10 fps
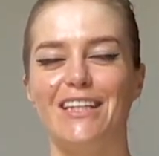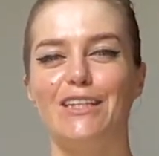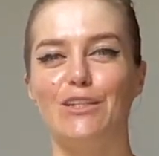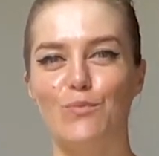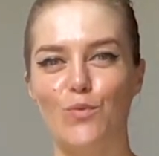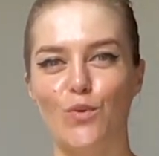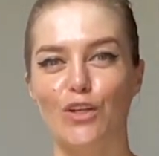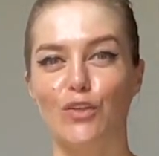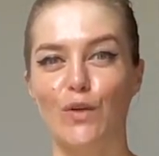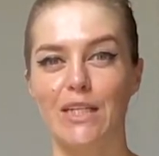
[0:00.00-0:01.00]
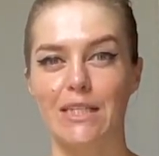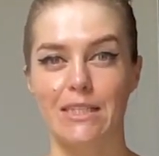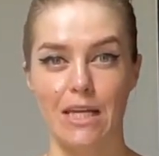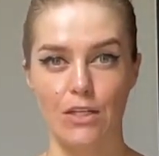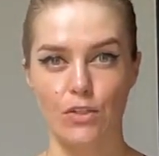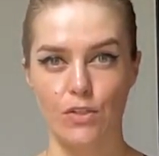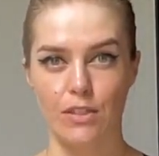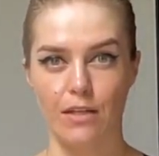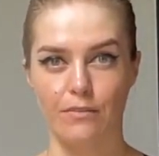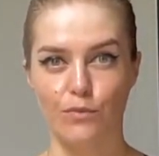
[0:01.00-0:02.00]
The more you understand
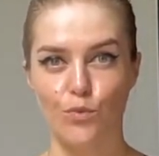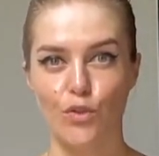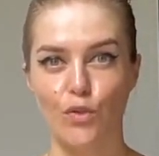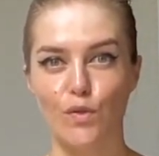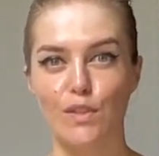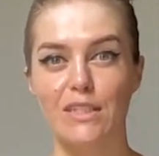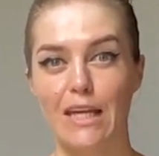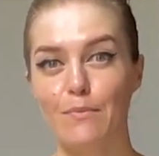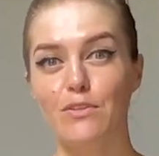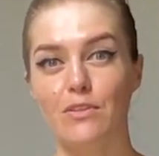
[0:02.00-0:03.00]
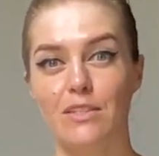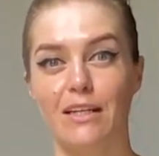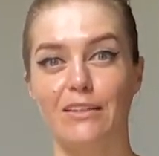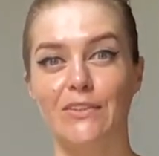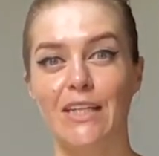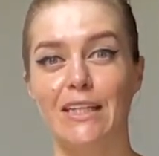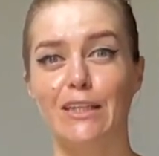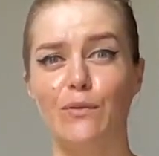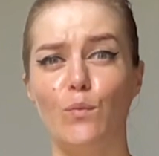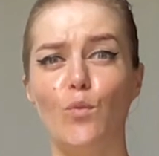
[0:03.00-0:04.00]
yourself, the more you accept yourself,
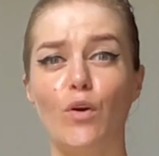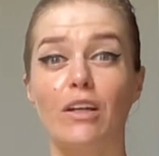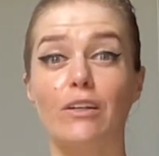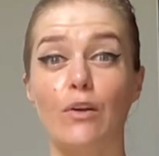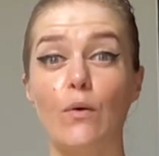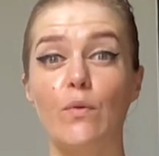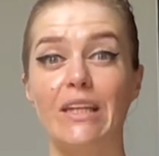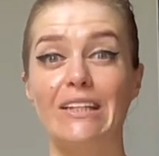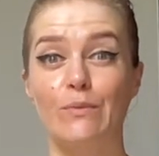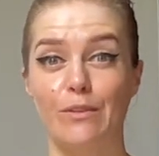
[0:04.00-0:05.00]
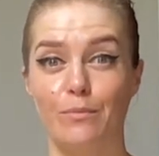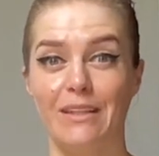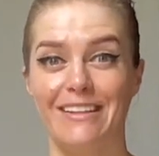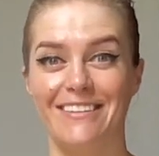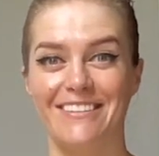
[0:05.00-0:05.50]
the more growth it will be.